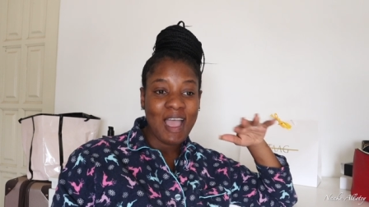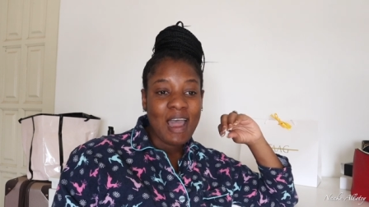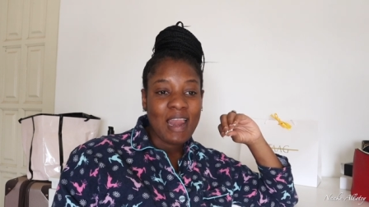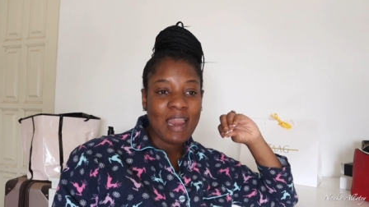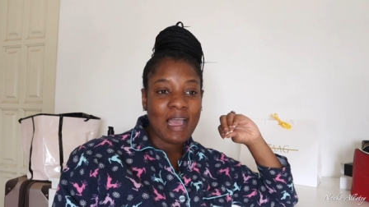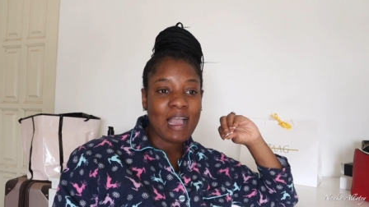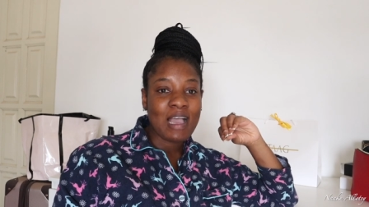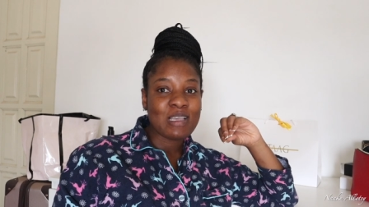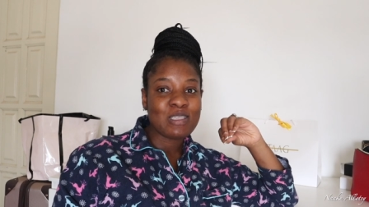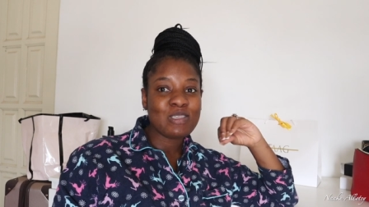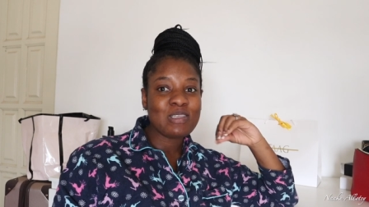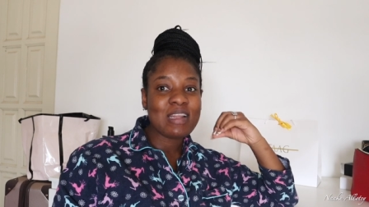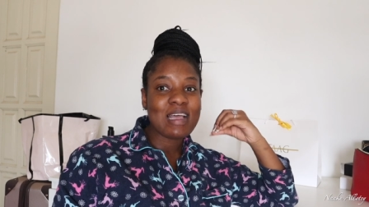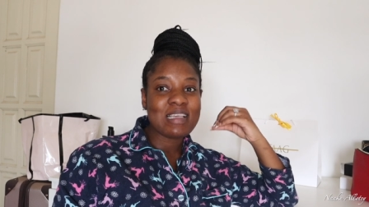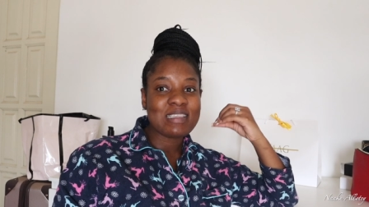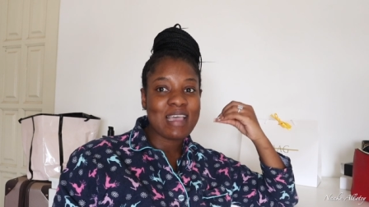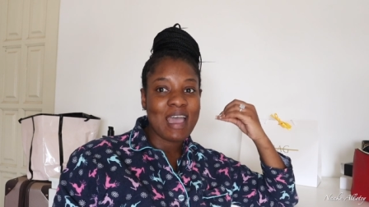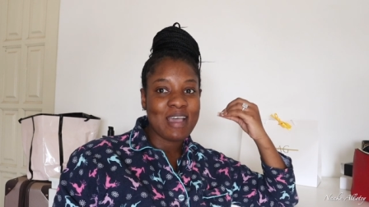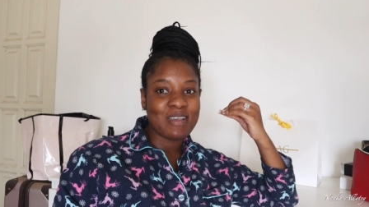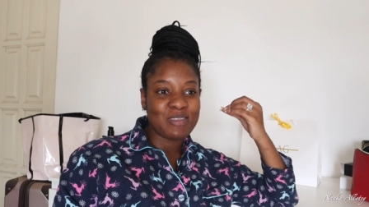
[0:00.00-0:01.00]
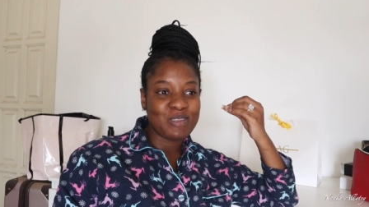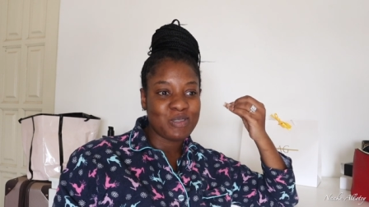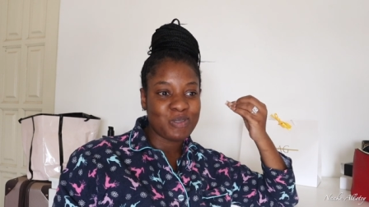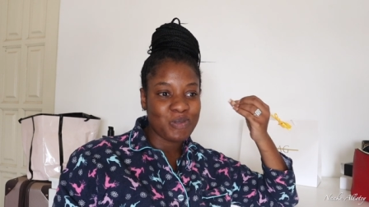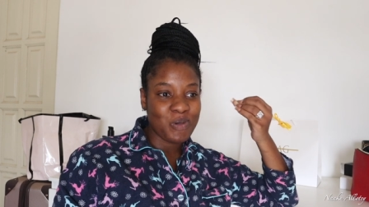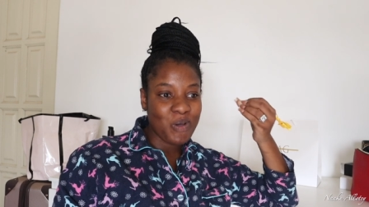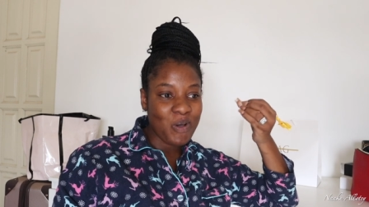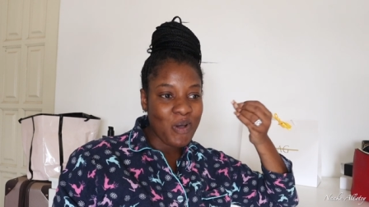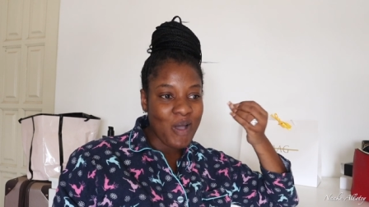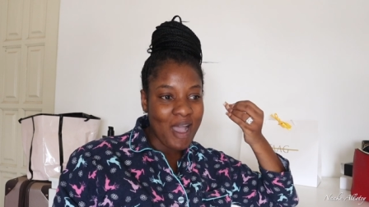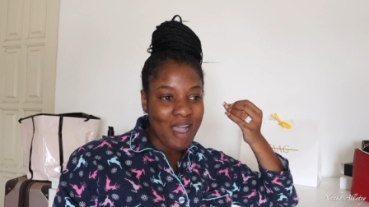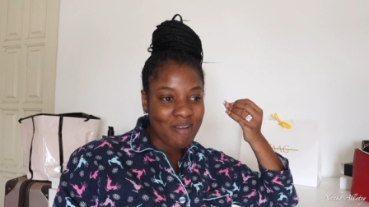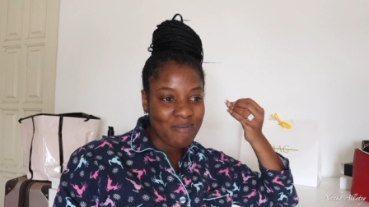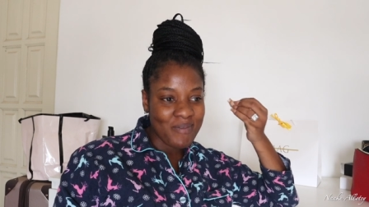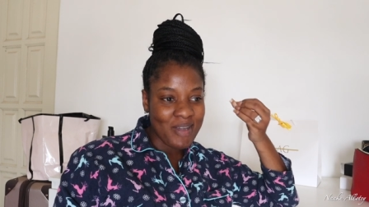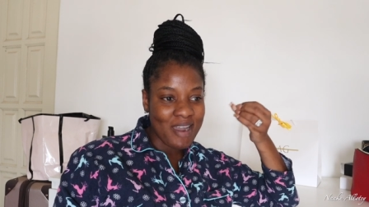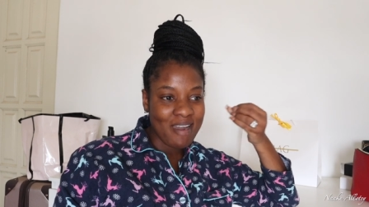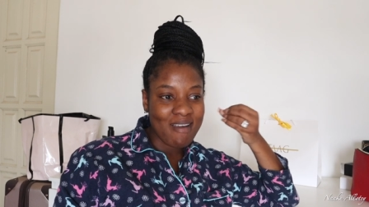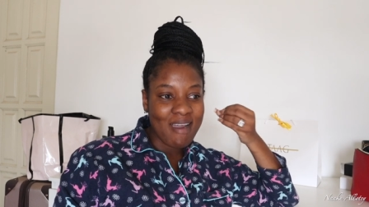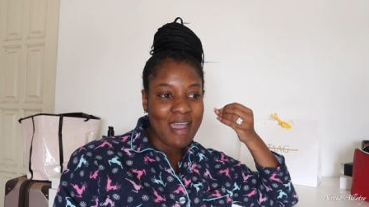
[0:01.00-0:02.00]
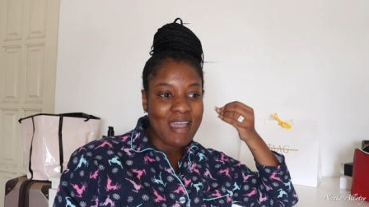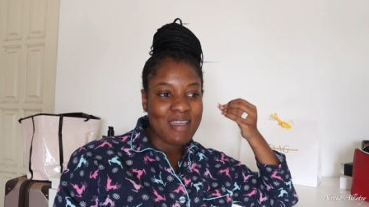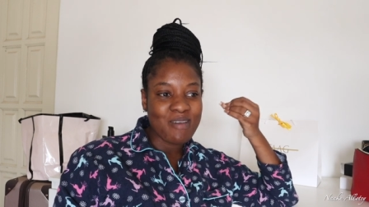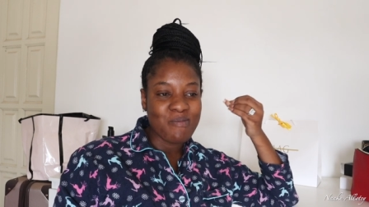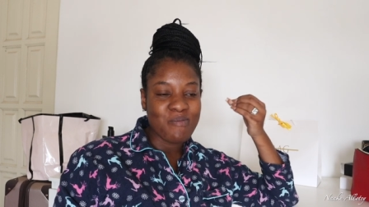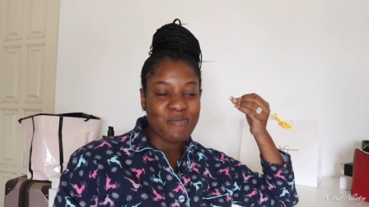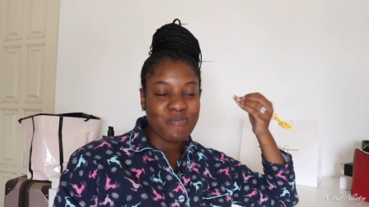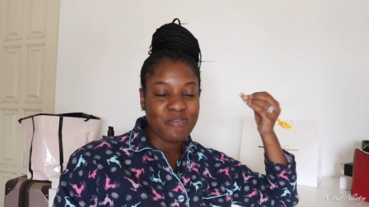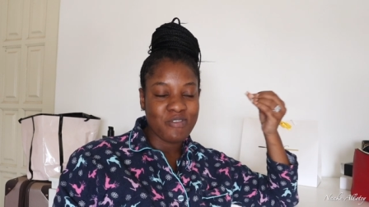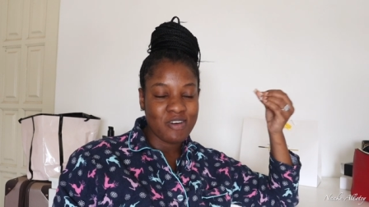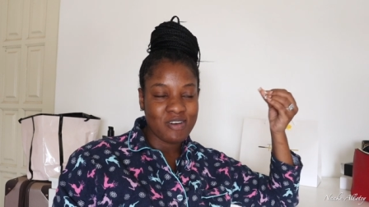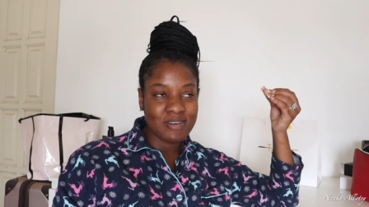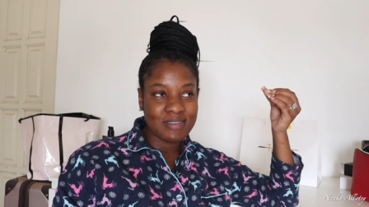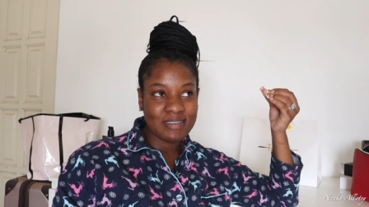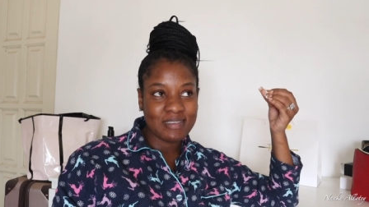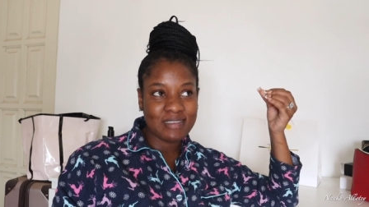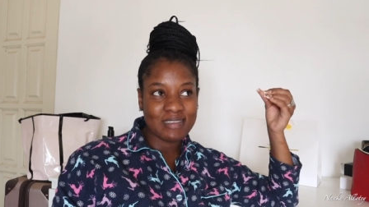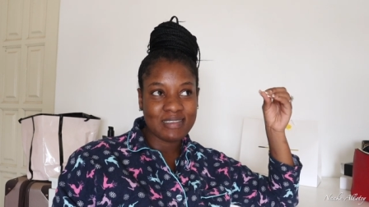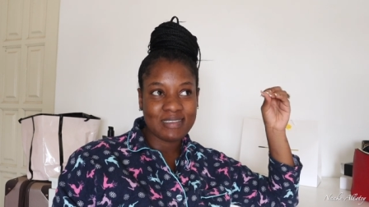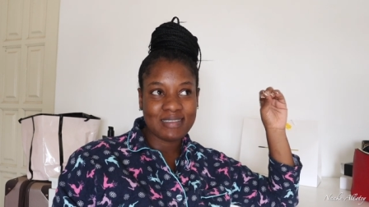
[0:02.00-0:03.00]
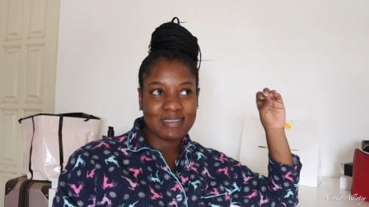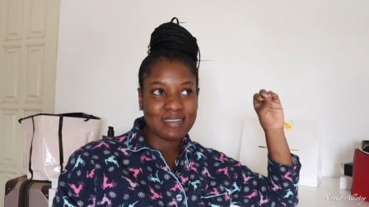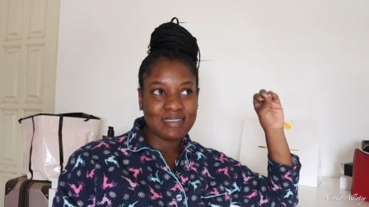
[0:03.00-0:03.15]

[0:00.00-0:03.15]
Like, as soon as I saw Amara in bronze,